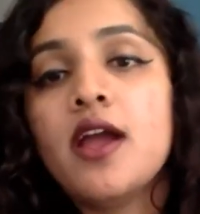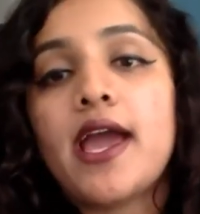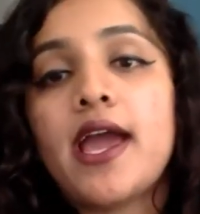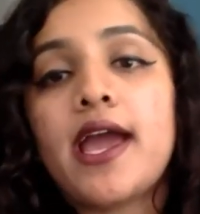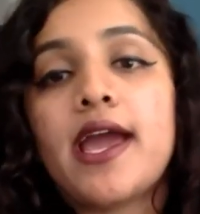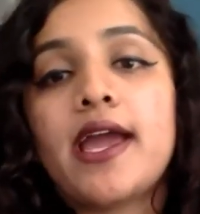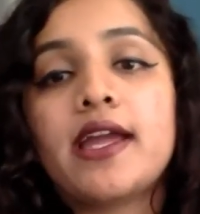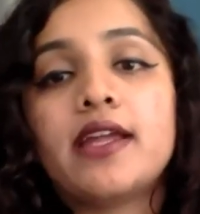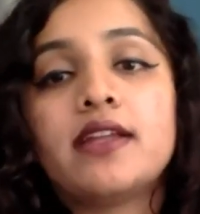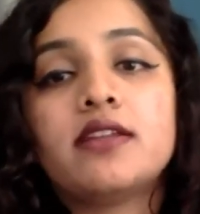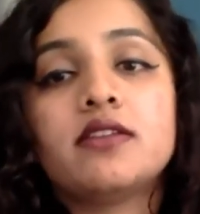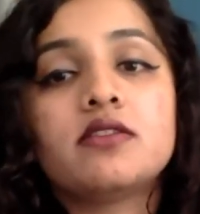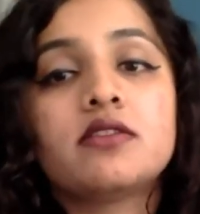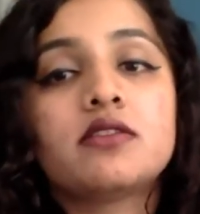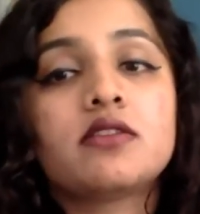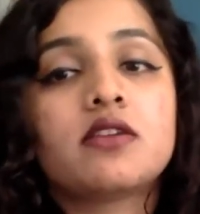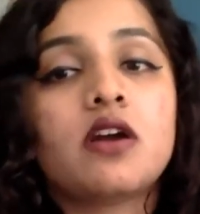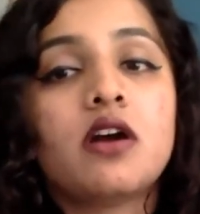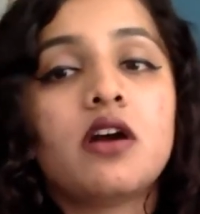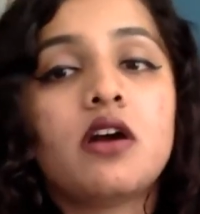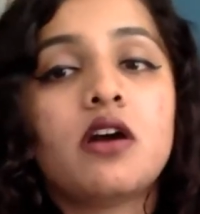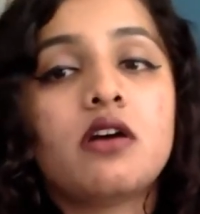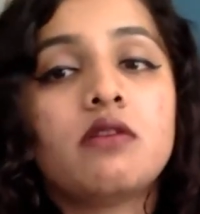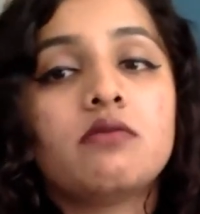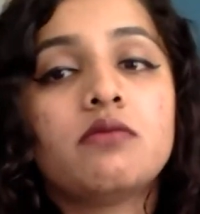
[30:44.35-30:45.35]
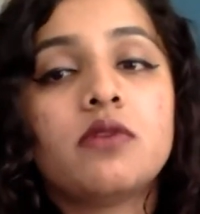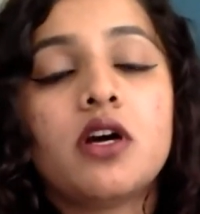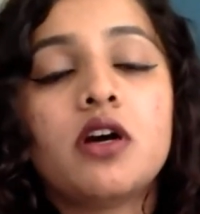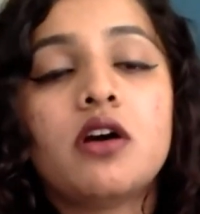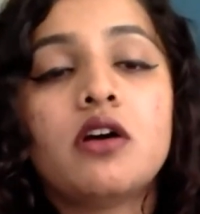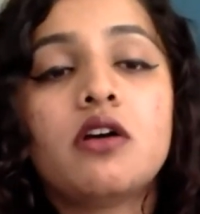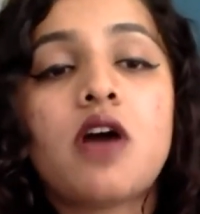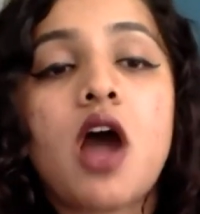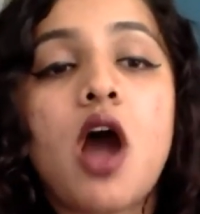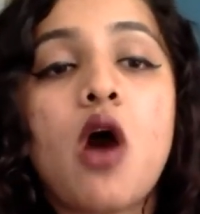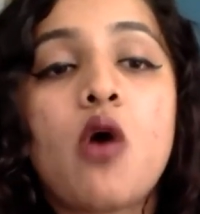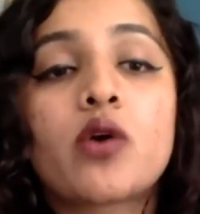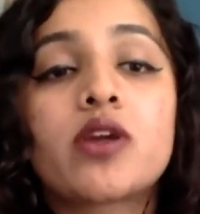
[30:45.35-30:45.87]
And
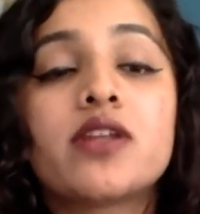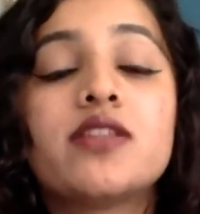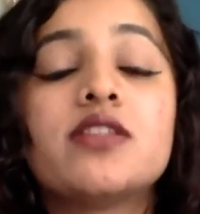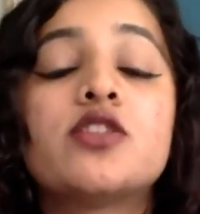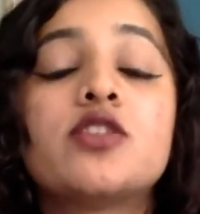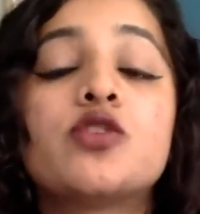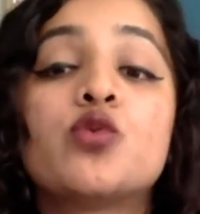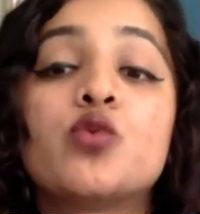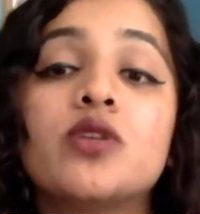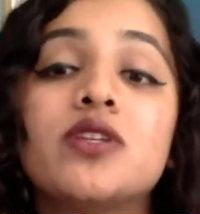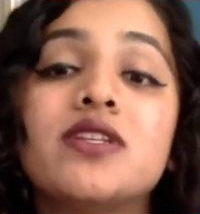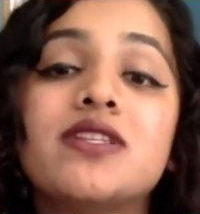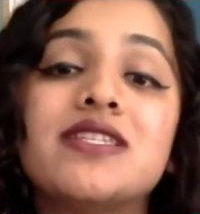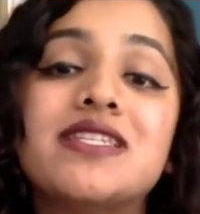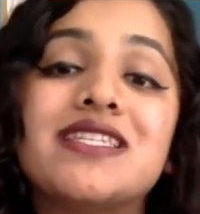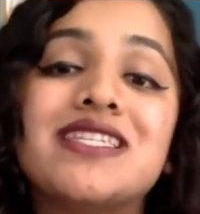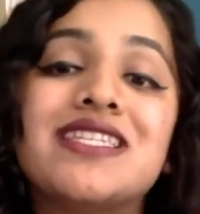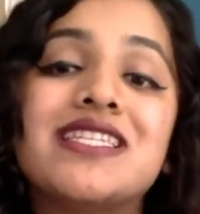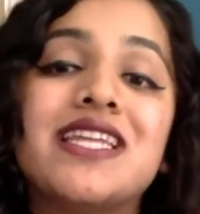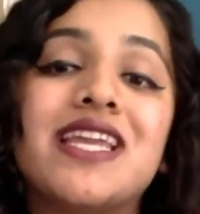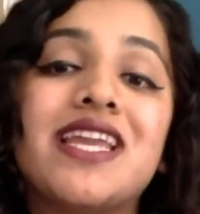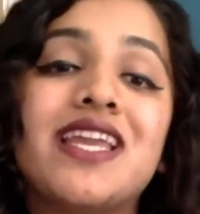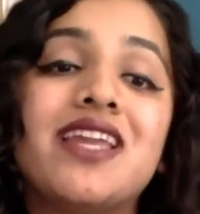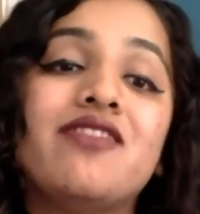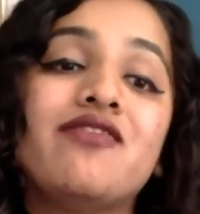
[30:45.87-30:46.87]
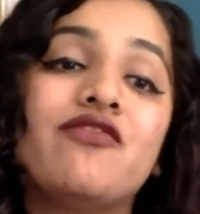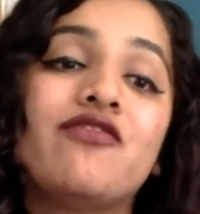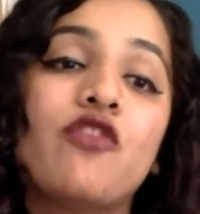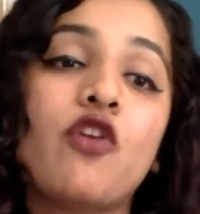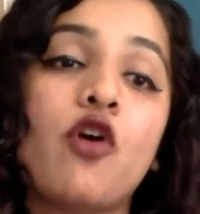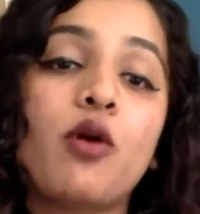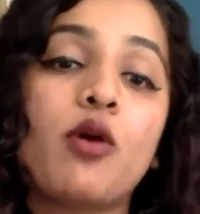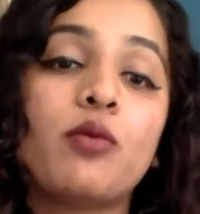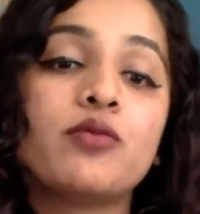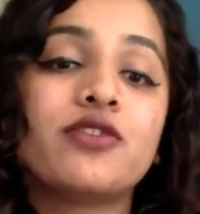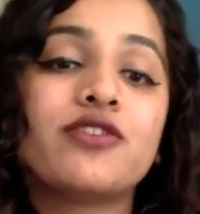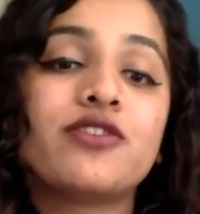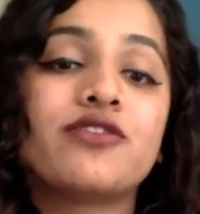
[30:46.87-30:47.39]
how can students stay
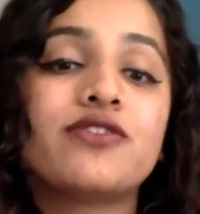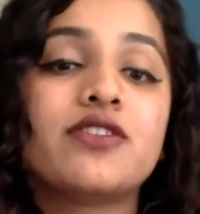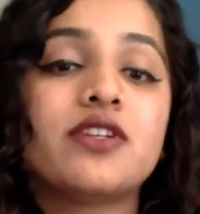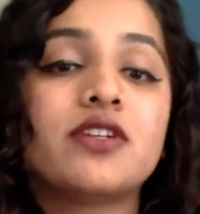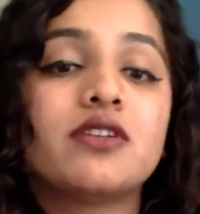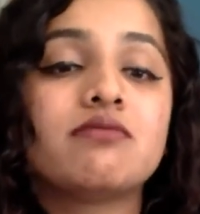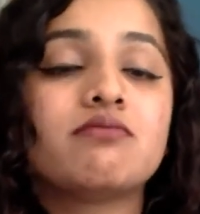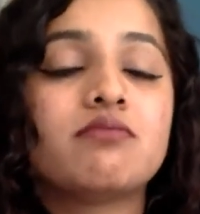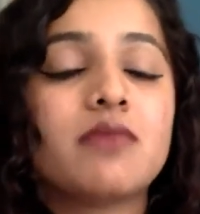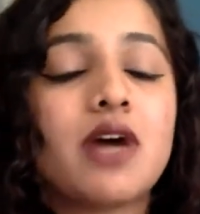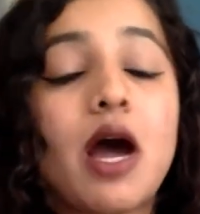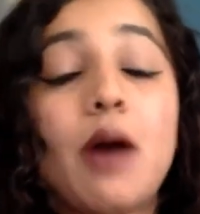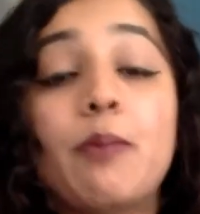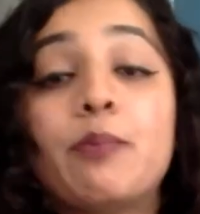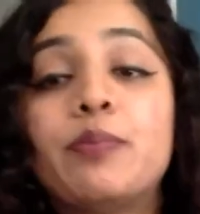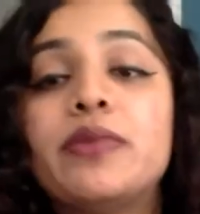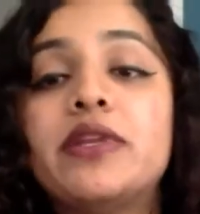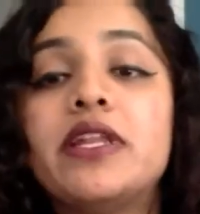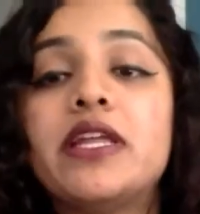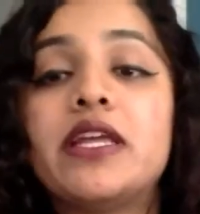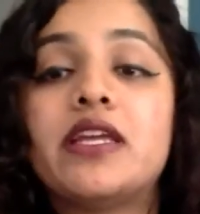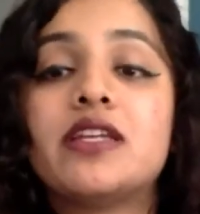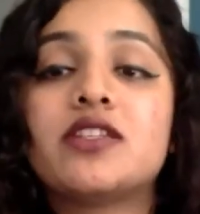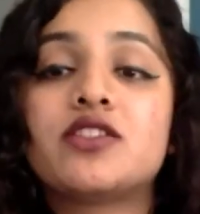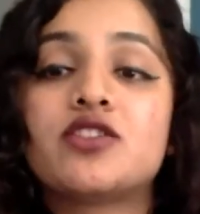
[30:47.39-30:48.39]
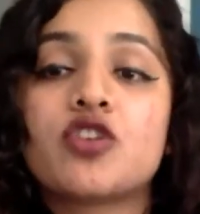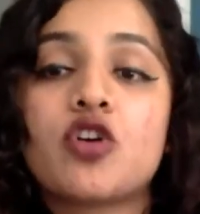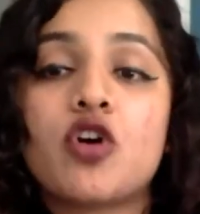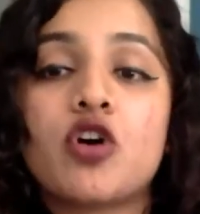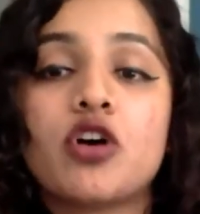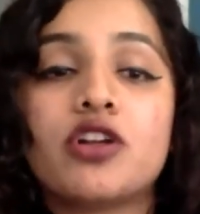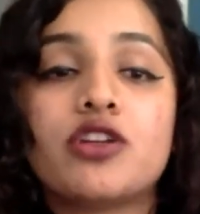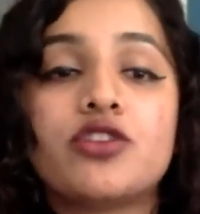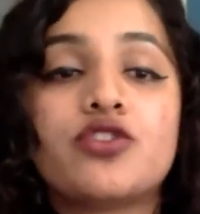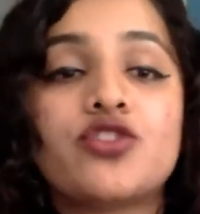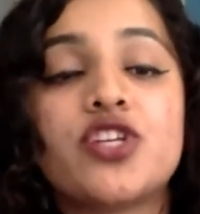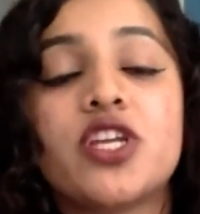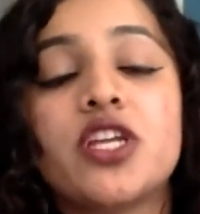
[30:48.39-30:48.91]
informed of the updates
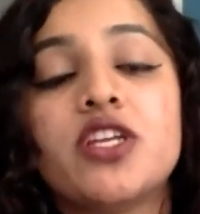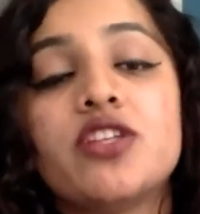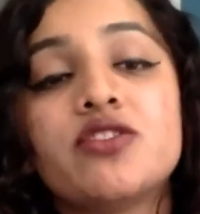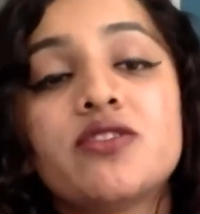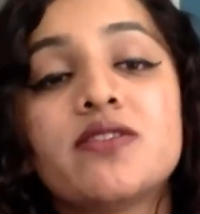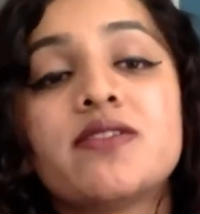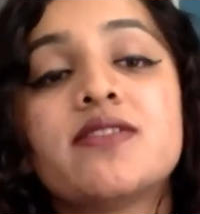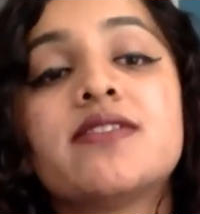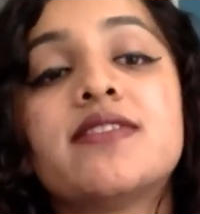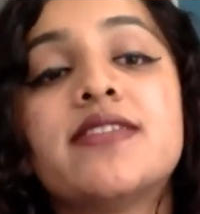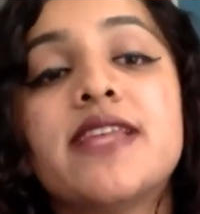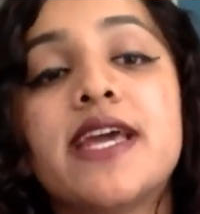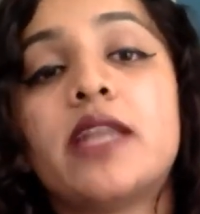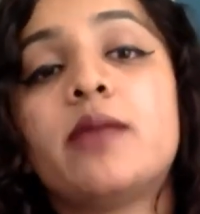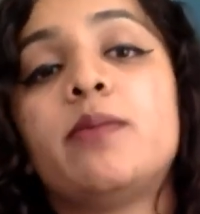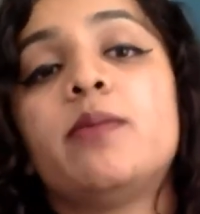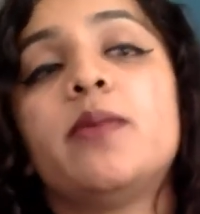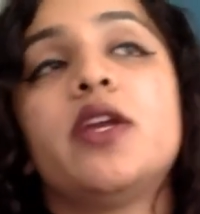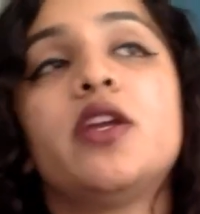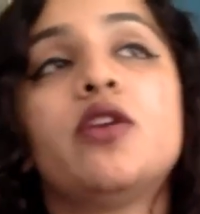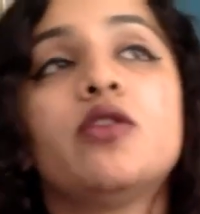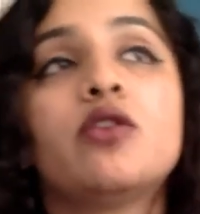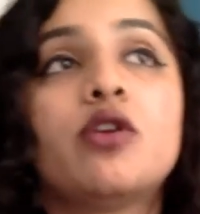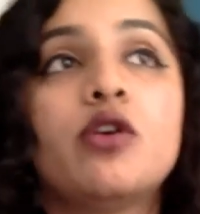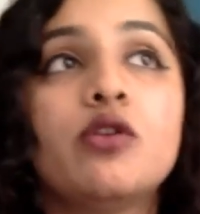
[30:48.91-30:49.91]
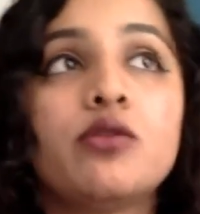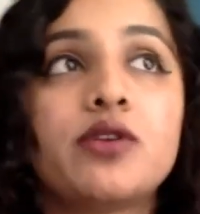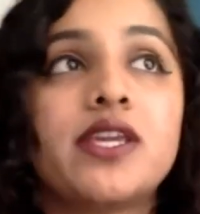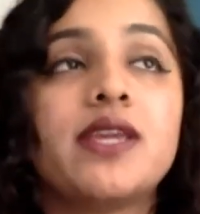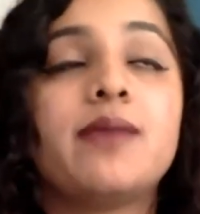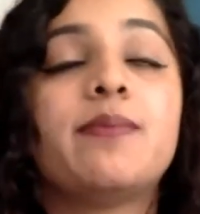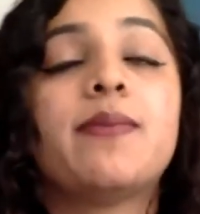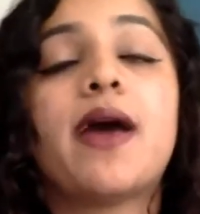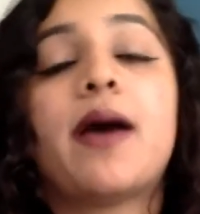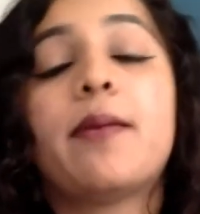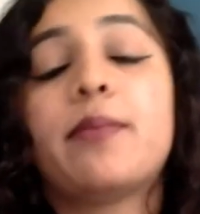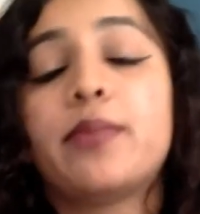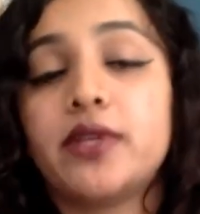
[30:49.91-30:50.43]
or changes that may, keep
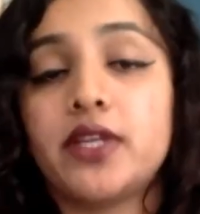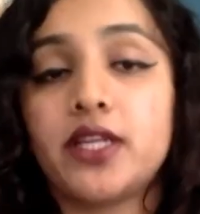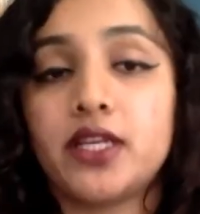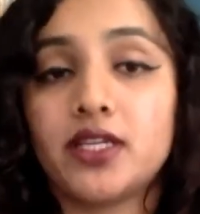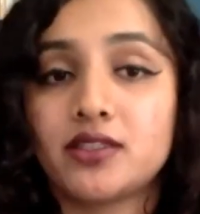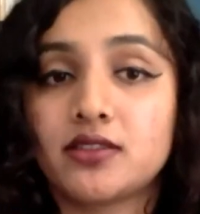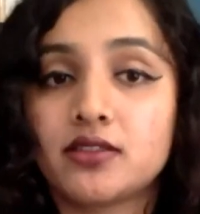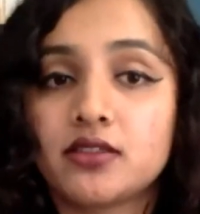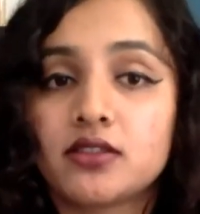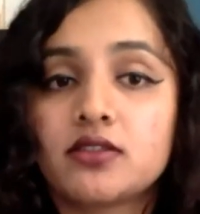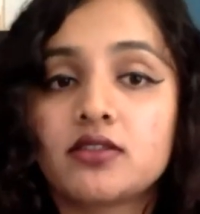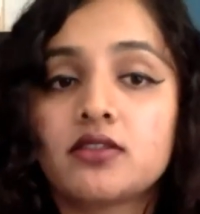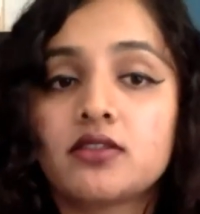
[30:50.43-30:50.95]
happening?